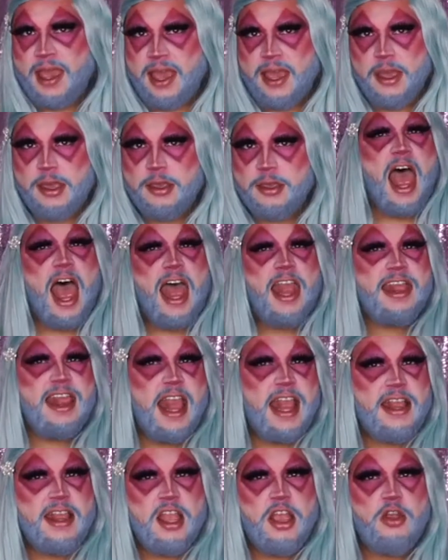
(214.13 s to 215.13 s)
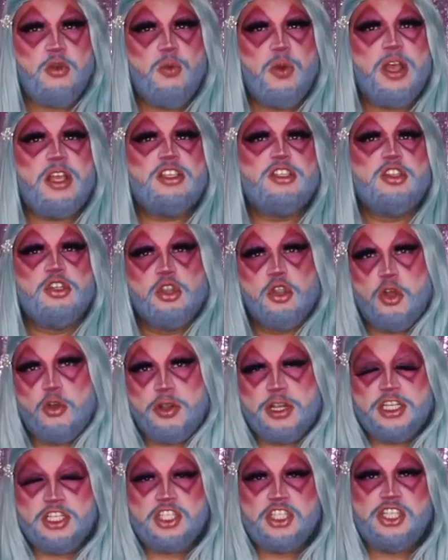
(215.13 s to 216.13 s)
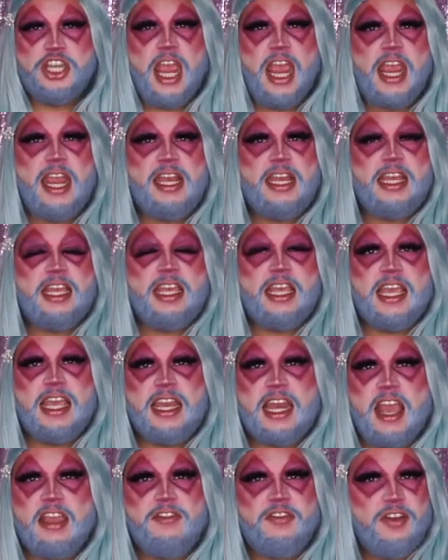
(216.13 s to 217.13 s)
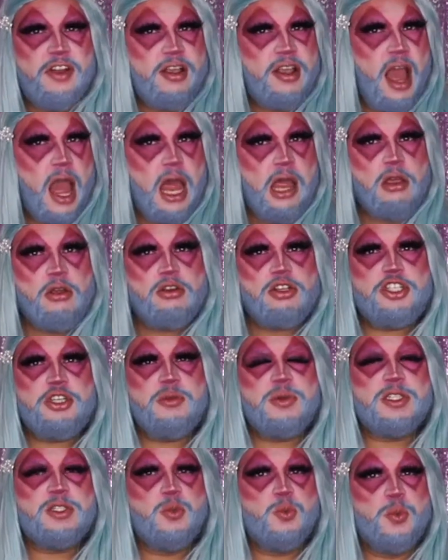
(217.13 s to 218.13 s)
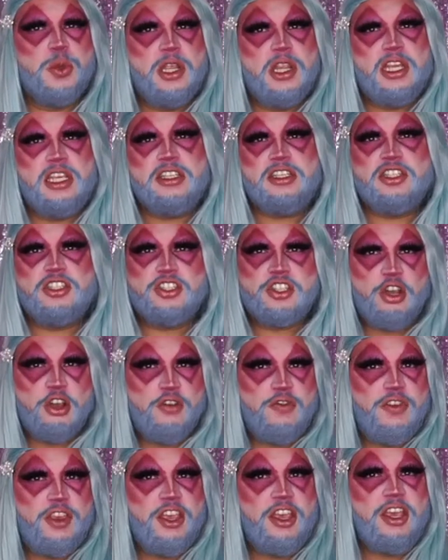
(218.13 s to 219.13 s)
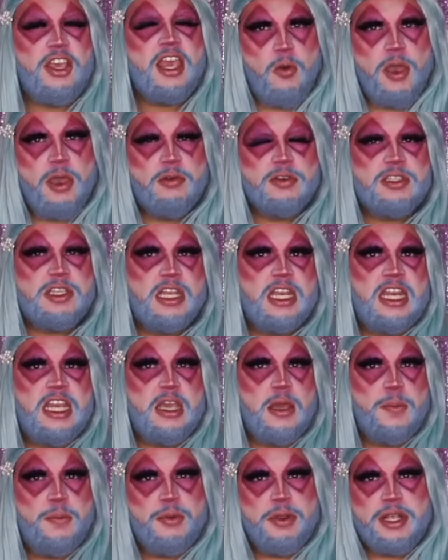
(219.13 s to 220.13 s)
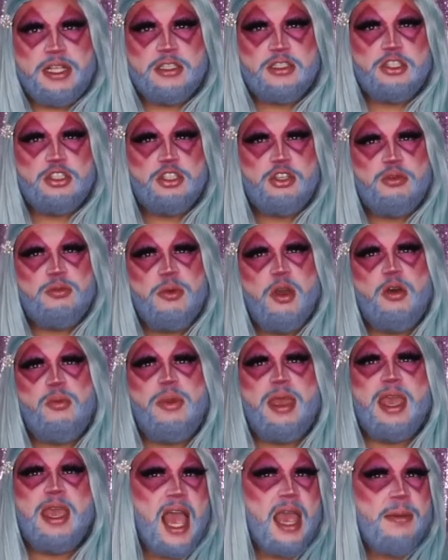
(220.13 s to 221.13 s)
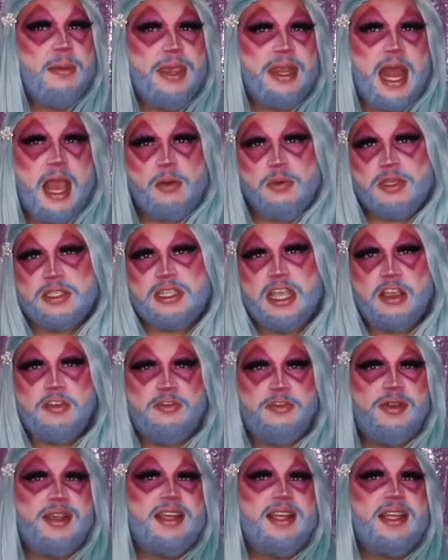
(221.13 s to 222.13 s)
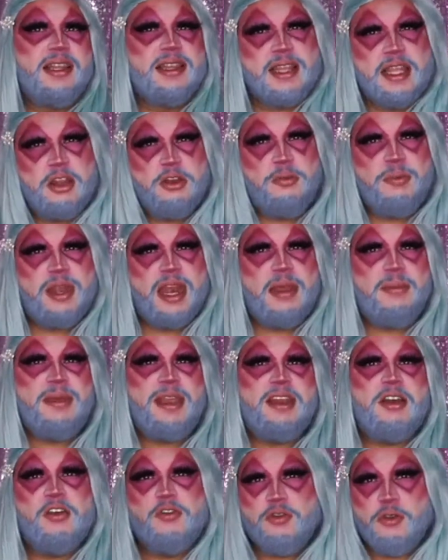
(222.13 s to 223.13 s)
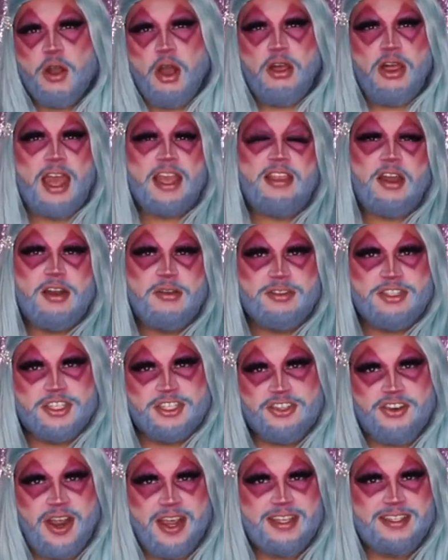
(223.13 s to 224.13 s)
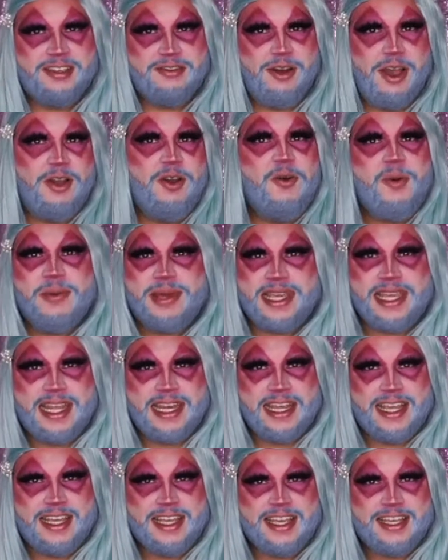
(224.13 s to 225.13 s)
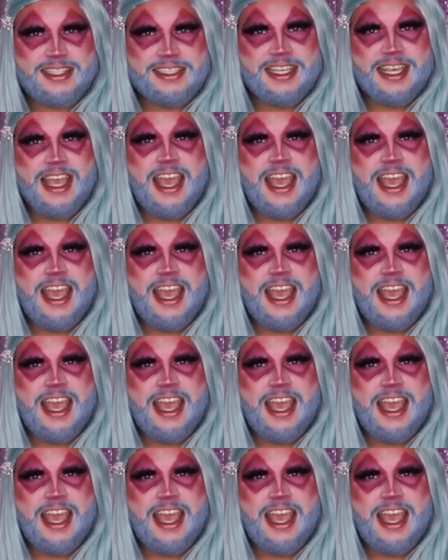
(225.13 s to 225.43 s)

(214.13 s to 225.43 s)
And then there was Lauren Chaney, and I forgot who she was really serving. It was a neoprene suit moment. I mean, I was there for it a little bit. I mean, overall I thought it was a stray, so who am I kidding?